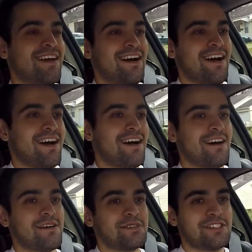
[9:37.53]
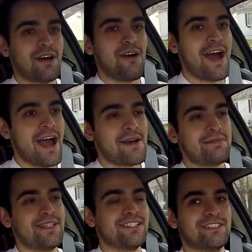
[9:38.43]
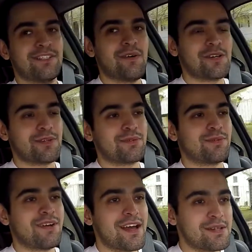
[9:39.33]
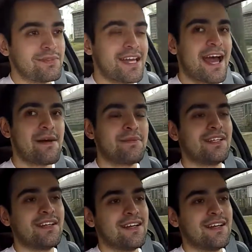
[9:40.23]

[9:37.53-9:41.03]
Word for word: Uh, I'm so happy, so incredibly happy.